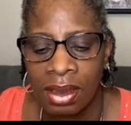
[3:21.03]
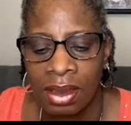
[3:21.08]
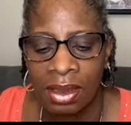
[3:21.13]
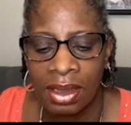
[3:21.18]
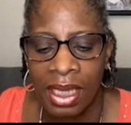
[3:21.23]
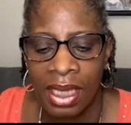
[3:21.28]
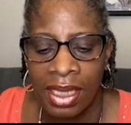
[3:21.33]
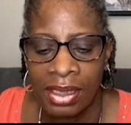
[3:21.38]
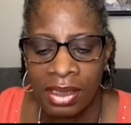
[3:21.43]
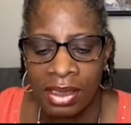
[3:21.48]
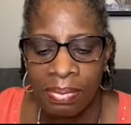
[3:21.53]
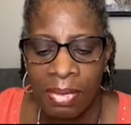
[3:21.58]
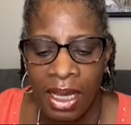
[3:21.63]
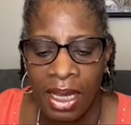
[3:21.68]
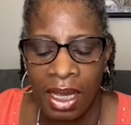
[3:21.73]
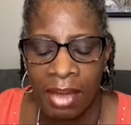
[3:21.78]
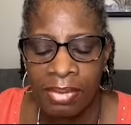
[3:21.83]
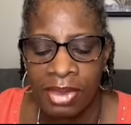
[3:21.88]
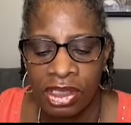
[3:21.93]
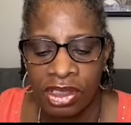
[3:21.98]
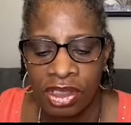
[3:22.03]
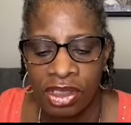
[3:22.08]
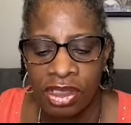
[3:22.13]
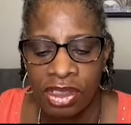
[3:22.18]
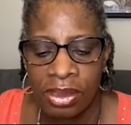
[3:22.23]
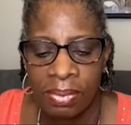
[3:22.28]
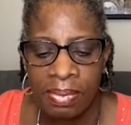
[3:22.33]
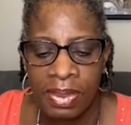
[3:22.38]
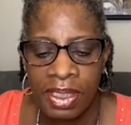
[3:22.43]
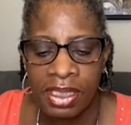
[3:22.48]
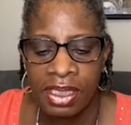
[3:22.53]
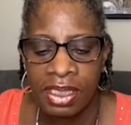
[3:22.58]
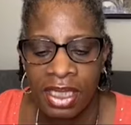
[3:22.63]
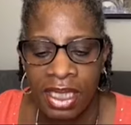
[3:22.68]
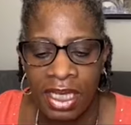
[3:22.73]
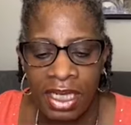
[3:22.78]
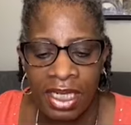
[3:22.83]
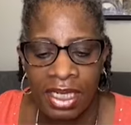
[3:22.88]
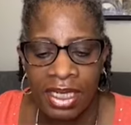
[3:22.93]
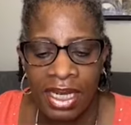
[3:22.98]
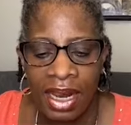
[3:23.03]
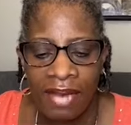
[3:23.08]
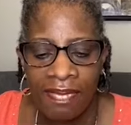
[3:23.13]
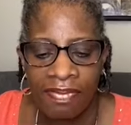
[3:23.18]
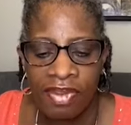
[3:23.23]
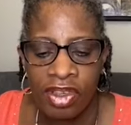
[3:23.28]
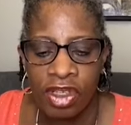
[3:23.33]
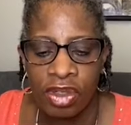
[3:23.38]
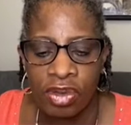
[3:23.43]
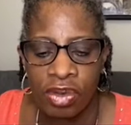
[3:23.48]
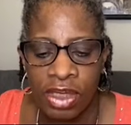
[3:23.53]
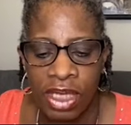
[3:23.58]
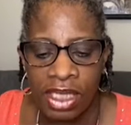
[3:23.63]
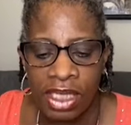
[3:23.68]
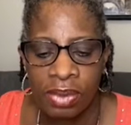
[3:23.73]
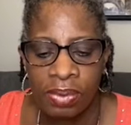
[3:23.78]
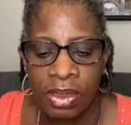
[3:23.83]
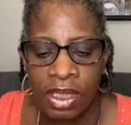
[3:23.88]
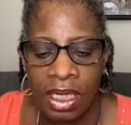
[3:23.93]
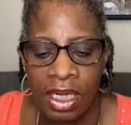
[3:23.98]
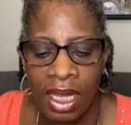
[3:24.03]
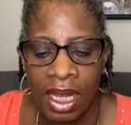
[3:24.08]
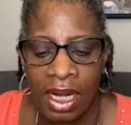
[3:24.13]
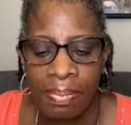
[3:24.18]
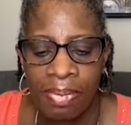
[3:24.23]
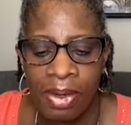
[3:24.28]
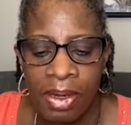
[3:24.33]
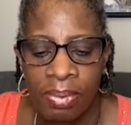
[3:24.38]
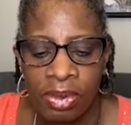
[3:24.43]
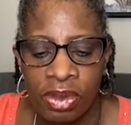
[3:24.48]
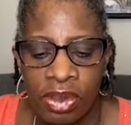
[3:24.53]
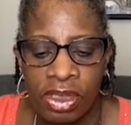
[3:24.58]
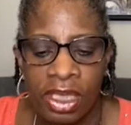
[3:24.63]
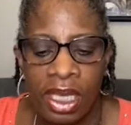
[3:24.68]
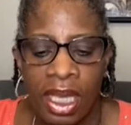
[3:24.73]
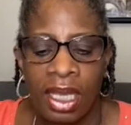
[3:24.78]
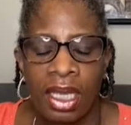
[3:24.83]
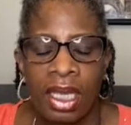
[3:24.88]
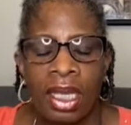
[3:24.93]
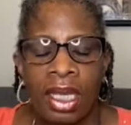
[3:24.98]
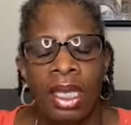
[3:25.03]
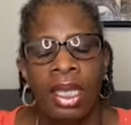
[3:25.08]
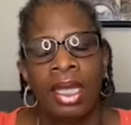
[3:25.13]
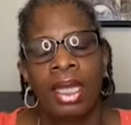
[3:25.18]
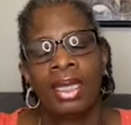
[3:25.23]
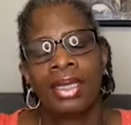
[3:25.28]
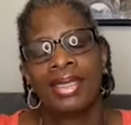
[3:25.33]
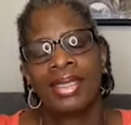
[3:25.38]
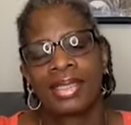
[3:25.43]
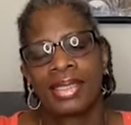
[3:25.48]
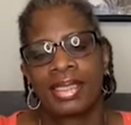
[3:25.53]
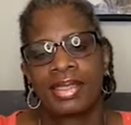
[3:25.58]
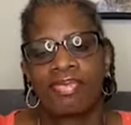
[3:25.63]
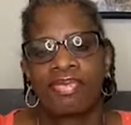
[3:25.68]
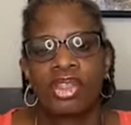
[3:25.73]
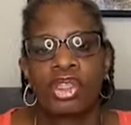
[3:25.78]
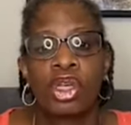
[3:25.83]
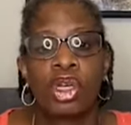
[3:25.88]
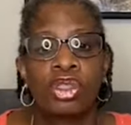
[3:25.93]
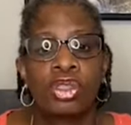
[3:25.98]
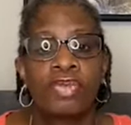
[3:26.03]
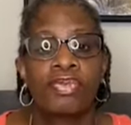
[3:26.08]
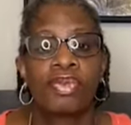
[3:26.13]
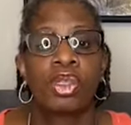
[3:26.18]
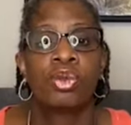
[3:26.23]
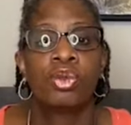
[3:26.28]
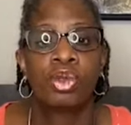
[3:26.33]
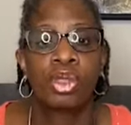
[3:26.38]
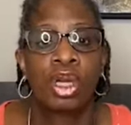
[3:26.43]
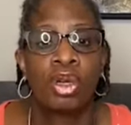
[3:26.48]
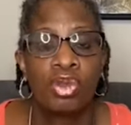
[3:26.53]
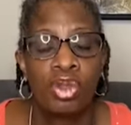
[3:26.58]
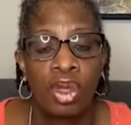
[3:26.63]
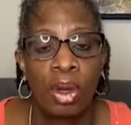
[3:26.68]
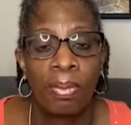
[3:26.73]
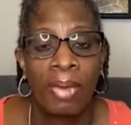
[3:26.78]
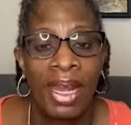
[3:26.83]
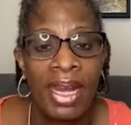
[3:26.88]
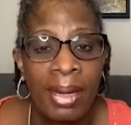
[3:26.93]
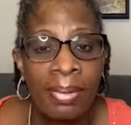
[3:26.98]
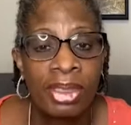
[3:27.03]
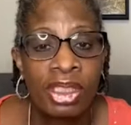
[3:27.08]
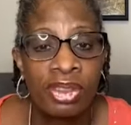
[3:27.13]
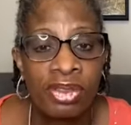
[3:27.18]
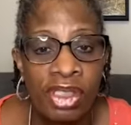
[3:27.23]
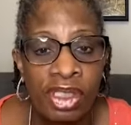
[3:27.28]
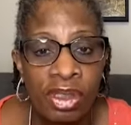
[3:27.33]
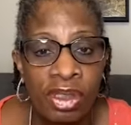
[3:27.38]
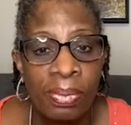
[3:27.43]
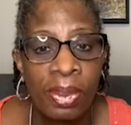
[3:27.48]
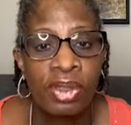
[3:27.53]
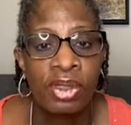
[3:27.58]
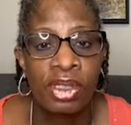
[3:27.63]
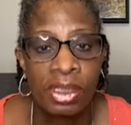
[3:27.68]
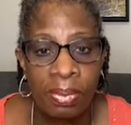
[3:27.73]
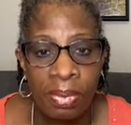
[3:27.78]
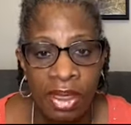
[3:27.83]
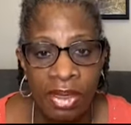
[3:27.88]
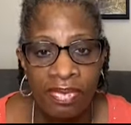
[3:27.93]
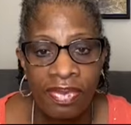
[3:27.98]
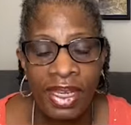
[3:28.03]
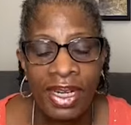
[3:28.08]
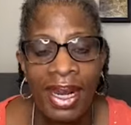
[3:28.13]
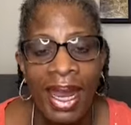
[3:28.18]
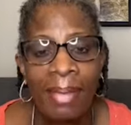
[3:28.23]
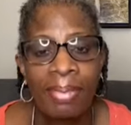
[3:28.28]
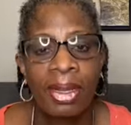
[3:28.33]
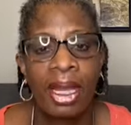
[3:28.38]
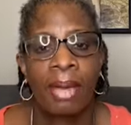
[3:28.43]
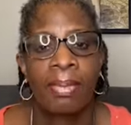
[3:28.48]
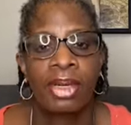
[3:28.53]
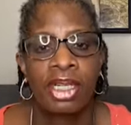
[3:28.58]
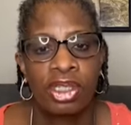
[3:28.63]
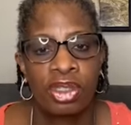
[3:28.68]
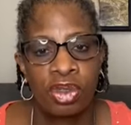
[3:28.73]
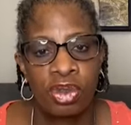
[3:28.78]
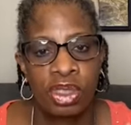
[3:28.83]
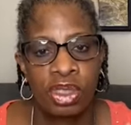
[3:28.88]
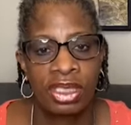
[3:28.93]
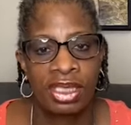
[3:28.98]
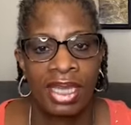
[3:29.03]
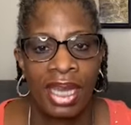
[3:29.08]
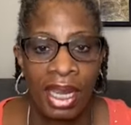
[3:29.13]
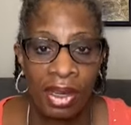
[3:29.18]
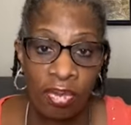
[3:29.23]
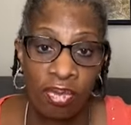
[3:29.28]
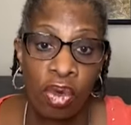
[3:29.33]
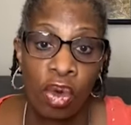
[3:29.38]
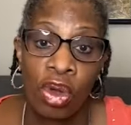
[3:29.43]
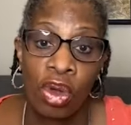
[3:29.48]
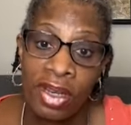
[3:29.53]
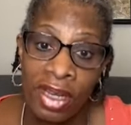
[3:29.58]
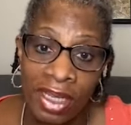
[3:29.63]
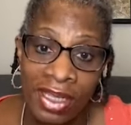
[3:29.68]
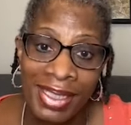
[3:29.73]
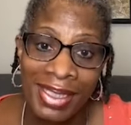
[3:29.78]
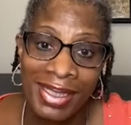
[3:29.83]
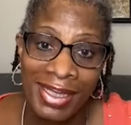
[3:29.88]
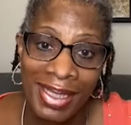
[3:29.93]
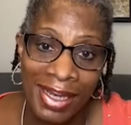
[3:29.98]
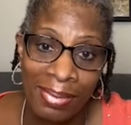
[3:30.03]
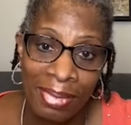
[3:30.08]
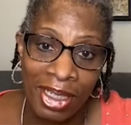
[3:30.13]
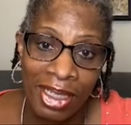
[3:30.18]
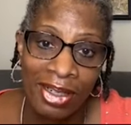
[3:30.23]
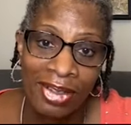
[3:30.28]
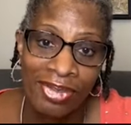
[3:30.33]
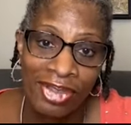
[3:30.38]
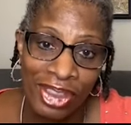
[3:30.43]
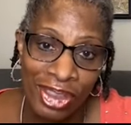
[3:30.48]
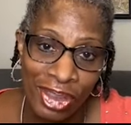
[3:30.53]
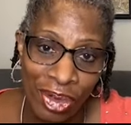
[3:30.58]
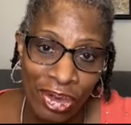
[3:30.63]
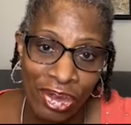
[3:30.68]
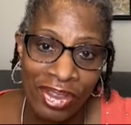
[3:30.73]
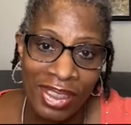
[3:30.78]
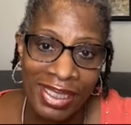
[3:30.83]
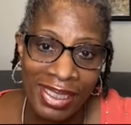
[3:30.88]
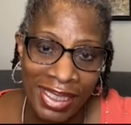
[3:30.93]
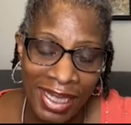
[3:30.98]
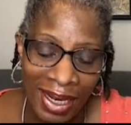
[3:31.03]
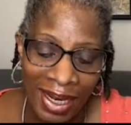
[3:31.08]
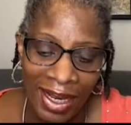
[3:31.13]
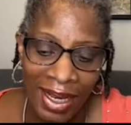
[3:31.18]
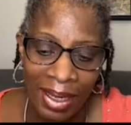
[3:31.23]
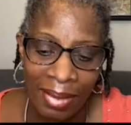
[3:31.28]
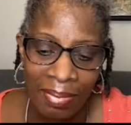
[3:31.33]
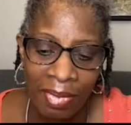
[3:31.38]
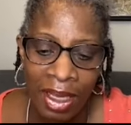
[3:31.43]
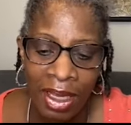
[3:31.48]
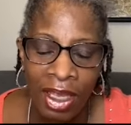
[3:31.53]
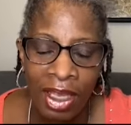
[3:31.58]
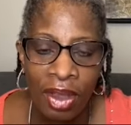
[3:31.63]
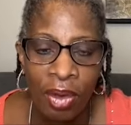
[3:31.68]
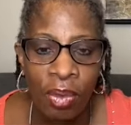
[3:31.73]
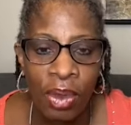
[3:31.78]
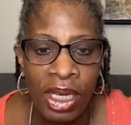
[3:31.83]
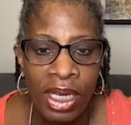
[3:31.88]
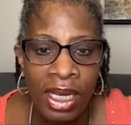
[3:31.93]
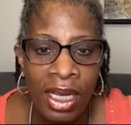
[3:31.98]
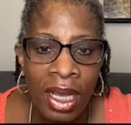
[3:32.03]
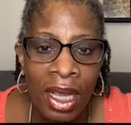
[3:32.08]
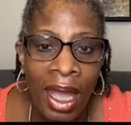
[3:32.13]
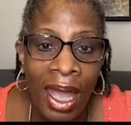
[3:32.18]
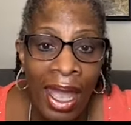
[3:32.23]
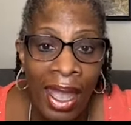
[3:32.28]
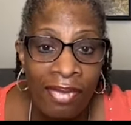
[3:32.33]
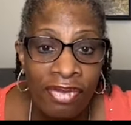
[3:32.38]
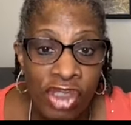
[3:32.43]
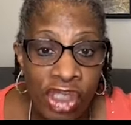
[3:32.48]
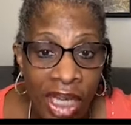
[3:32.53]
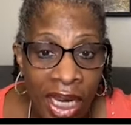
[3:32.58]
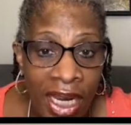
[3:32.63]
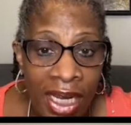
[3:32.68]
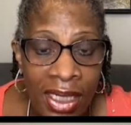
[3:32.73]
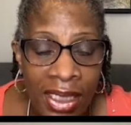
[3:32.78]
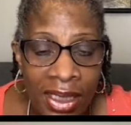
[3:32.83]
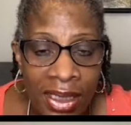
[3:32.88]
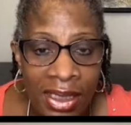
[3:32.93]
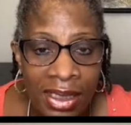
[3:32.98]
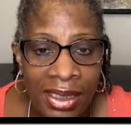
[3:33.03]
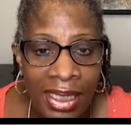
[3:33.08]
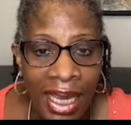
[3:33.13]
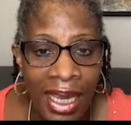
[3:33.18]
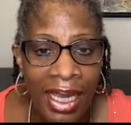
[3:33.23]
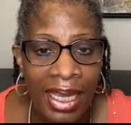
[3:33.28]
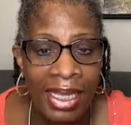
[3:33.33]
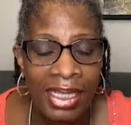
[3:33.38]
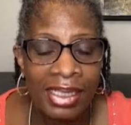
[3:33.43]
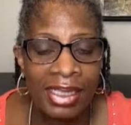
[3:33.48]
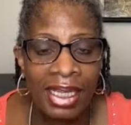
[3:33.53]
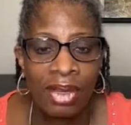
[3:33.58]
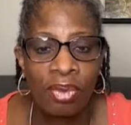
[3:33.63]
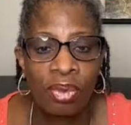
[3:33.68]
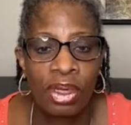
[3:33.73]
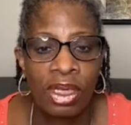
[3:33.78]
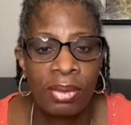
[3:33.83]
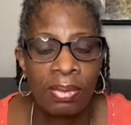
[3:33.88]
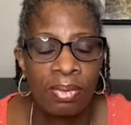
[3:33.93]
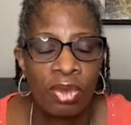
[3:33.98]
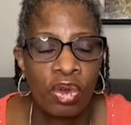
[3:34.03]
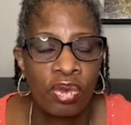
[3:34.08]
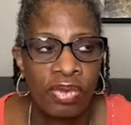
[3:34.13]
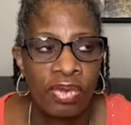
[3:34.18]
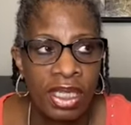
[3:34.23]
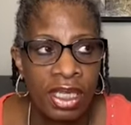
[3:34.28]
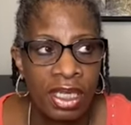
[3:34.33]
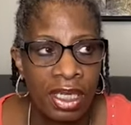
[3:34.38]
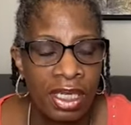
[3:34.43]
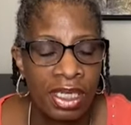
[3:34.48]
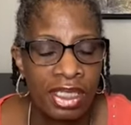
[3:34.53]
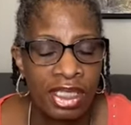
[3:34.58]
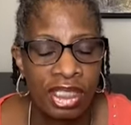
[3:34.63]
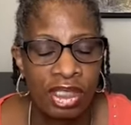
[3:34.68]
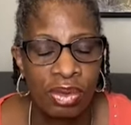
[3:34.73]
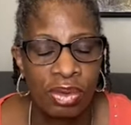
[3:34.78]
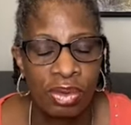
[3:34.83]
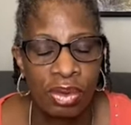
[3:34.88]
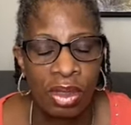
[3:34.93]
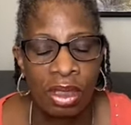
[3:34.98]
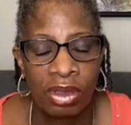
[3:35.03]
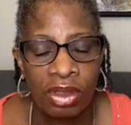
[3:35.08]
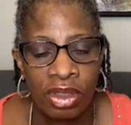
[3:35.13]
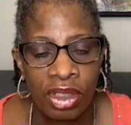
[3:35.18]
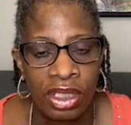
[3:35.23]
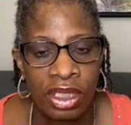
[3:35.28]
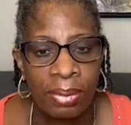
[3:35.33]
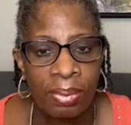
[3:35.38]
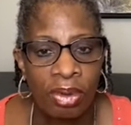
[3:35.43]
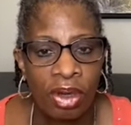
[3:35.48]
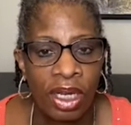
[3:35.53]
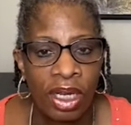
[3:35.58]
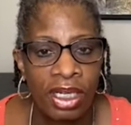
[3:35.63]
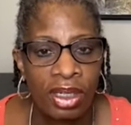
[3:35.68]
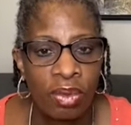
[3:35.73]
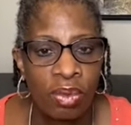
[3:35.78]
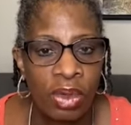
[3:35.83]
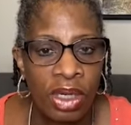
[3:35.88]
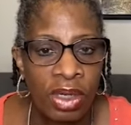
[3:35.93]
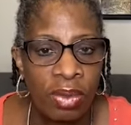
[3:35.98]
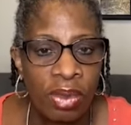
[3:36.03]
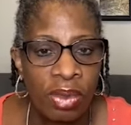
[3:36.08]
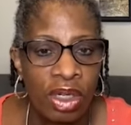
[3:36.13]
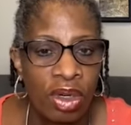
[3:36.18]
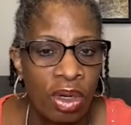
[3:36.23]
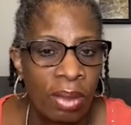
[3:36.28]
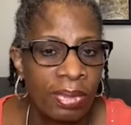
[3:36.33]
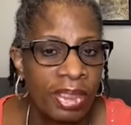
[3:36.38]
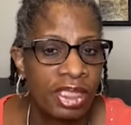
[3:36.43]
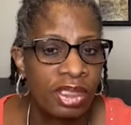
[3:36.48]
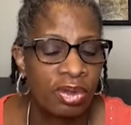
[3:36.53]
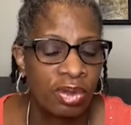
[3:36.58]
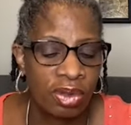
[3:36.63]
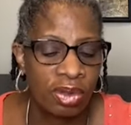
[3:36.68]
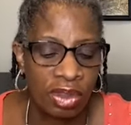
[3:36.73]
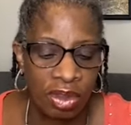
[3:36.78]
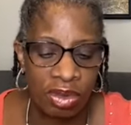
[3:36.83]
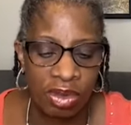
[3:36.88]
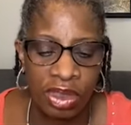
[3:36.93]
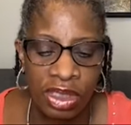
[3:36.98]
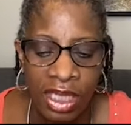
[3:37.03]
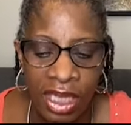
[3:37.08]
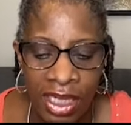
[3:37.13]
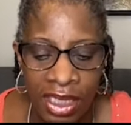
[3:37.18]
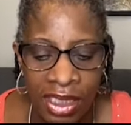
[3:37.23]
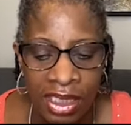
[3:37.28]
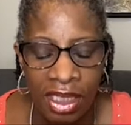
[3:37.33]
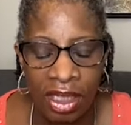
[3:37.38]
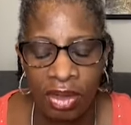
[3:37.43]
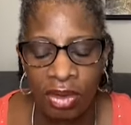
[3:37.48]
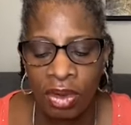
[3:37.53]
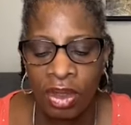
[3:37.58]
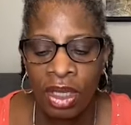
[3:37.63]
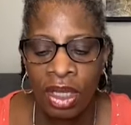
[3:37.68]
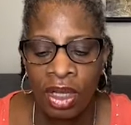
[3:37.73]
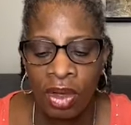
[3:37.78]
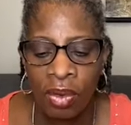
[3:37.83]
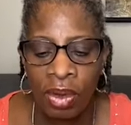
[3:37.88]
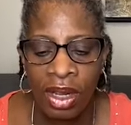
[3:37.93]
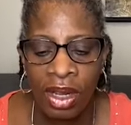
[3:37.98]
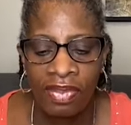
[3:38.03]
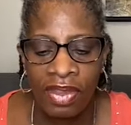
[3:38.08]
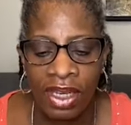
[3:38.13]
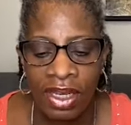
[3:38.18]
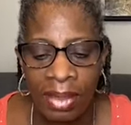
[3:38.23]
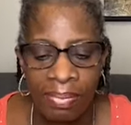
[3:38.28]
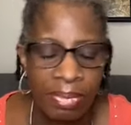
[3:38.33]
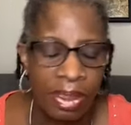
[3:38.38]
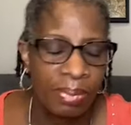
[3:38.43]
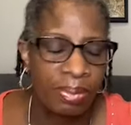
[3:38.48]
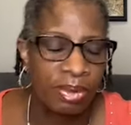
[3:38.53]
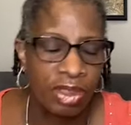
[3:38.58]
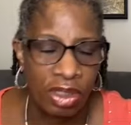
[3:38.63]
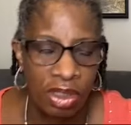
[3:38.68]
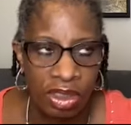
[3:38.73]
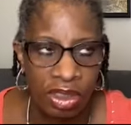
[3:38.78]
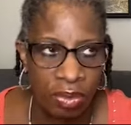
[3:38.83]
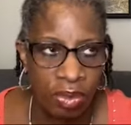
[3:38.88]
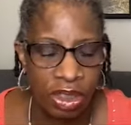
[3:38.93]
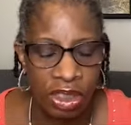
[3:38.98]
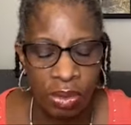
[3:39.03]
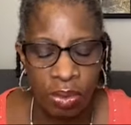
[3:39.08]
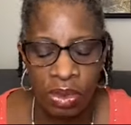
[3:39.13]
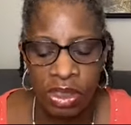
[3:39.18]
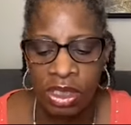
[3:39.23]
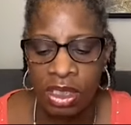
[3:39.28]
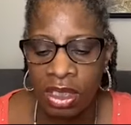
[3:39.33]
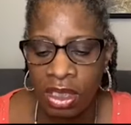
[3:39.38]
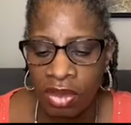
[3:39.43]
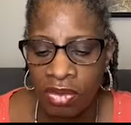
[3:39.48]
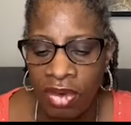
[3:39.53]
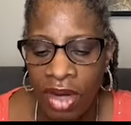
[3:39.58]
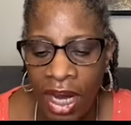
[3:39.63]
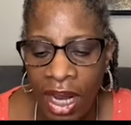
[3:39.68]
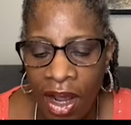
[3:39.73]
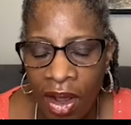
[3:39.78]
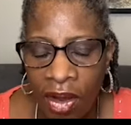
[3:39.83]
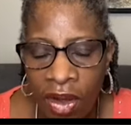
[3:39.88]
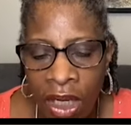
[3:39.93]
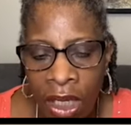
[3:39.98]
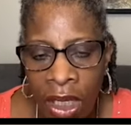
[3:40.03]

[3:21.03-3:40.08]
Yes, ma'am. It's good to be seen and not viewed. That's what a lot of people say. Listen, for those of you who don't know, my name is Crystal Bodie-Smith, and I'm coming to you today for another segment of Story Time. We have changed the days, and we're moving into an earlier part of the week. We normally do Thursday, so we have to let people know that we're switching it around.